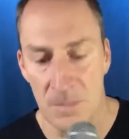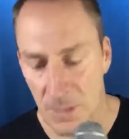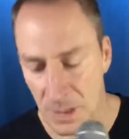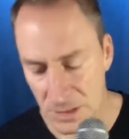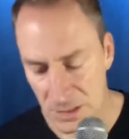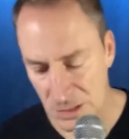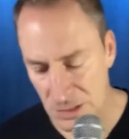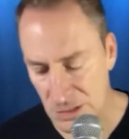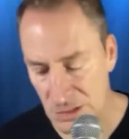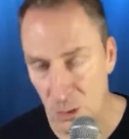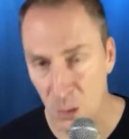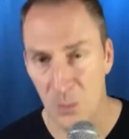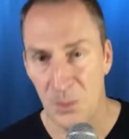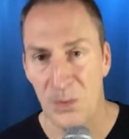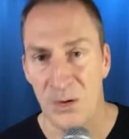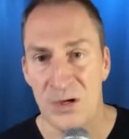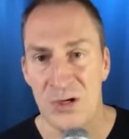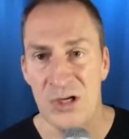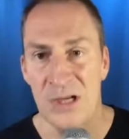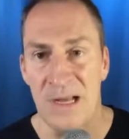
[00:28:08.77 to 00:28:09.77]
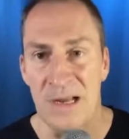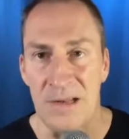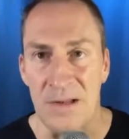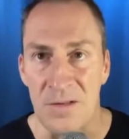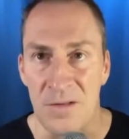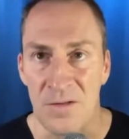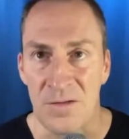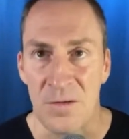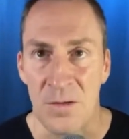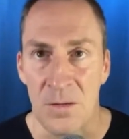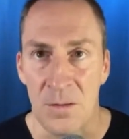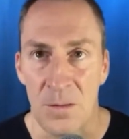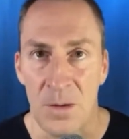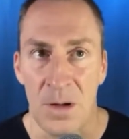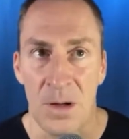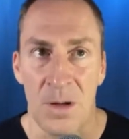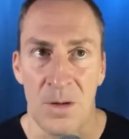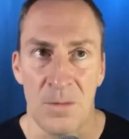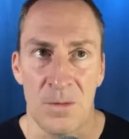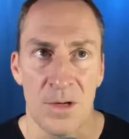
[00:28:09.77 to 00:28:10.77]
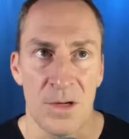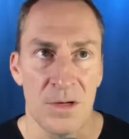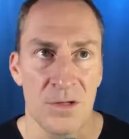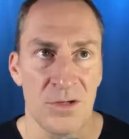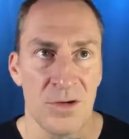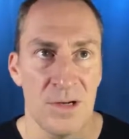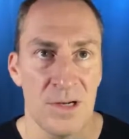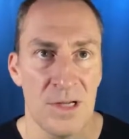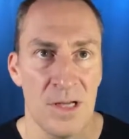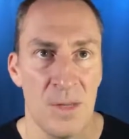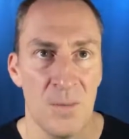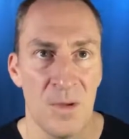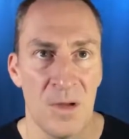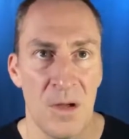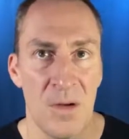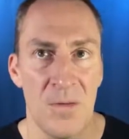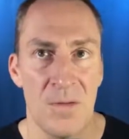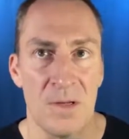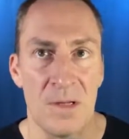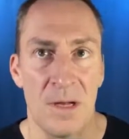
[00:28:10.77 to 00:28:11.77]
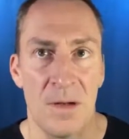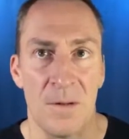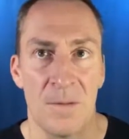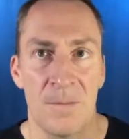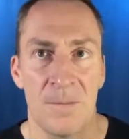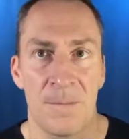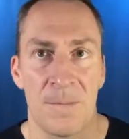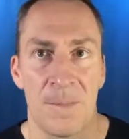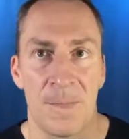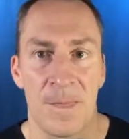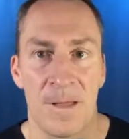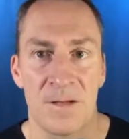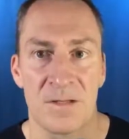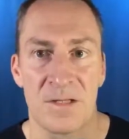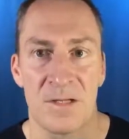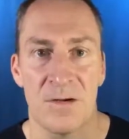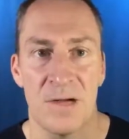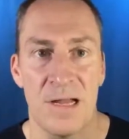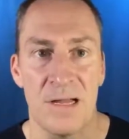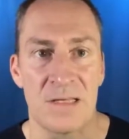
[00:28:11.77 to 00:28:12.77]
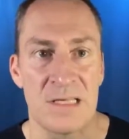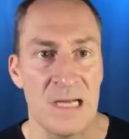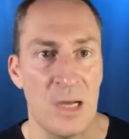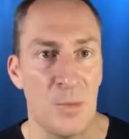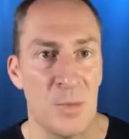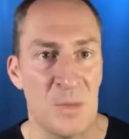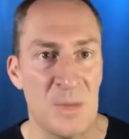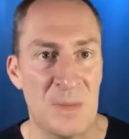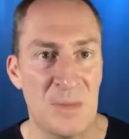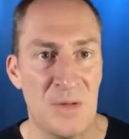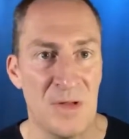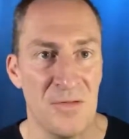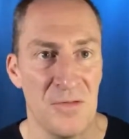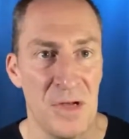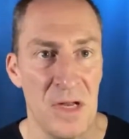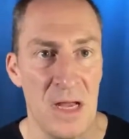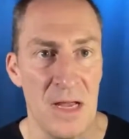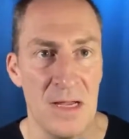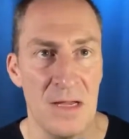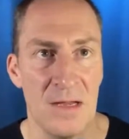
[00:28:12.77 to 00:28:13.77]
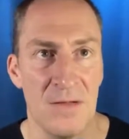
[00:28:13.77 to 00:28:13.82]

It's so appreciated. So we're going to try to keep it going, because it's helping people every day.